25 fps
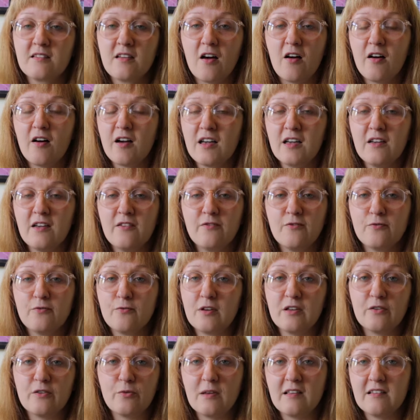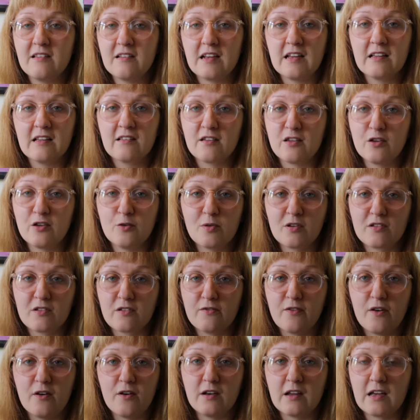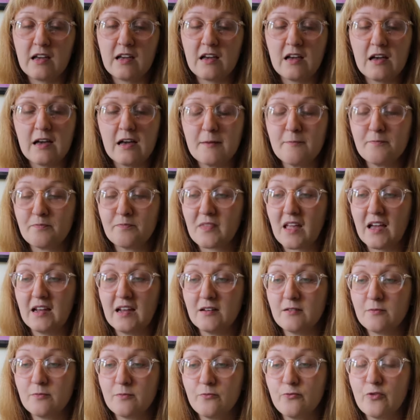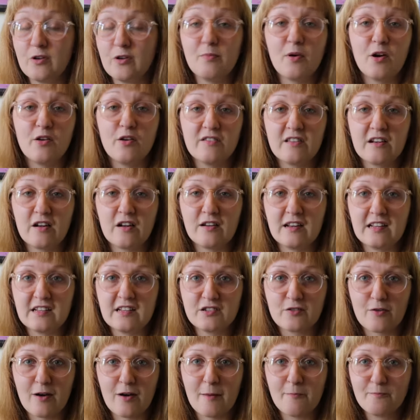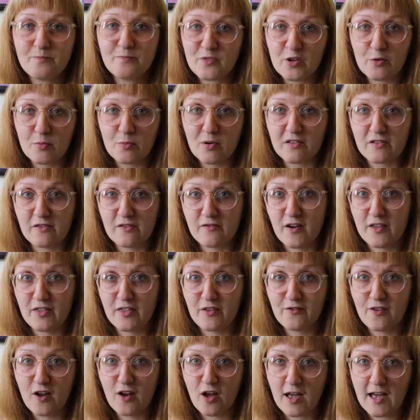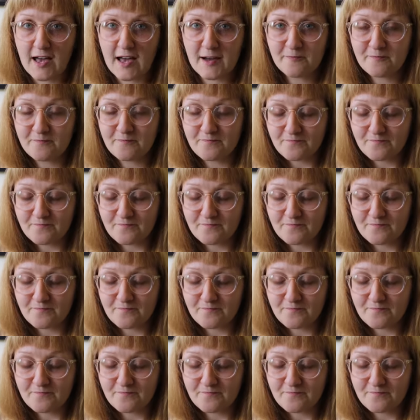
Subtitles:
I've retweeted it, so you'll be able to find it, and reposted it on Instagram. You'll be able to find the flyer.